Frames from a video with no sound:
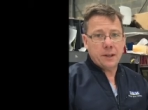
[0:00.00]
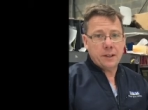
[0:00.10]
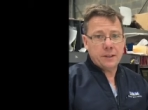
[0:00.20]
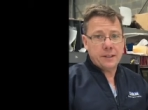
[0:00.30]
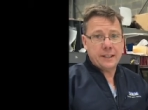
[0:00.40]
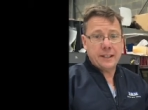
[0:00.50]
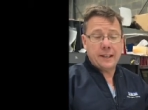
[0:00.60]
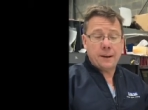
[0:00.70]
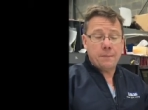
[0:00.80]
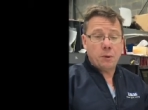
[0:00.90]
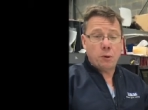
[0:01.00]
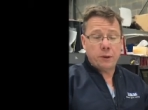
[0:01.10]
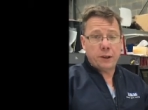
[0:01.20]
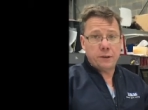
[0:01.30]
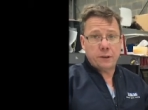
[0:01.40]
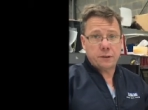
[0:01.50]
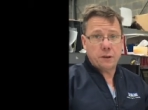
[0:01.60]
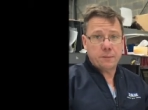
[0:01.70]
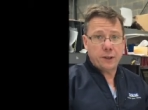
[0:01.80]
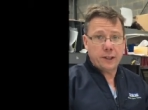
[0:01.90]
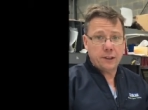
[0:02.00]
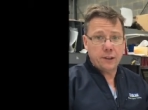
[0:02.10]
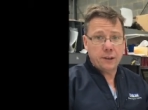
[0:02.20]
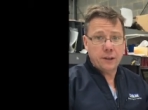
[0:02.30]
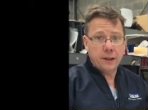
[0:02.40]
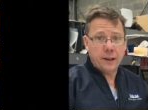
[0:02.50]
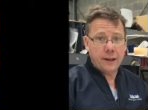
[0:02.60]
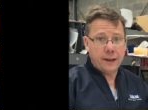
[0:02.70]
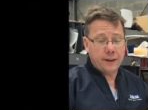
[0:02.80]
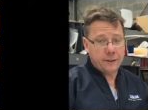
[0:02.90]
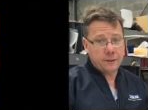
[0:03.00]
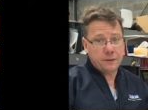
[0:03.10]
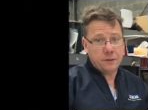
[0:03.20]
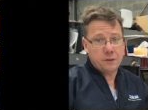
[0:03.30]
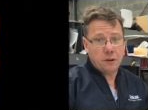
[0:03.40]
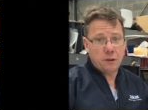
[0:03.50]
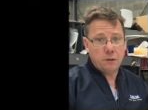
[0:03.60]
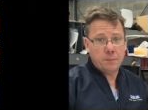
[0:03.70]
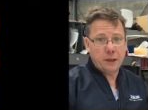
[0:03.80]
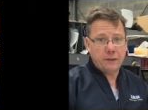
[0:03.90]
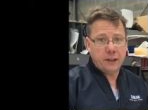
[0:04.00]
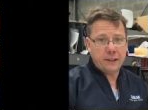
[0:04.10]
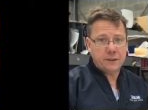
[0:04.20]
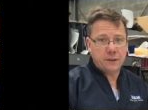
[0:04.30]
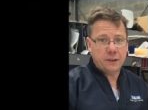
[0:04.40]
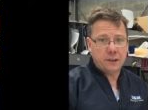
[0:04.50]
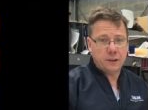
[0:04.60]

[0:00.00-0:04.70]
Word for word: at dnmauto.com.au and I'll be able to answer any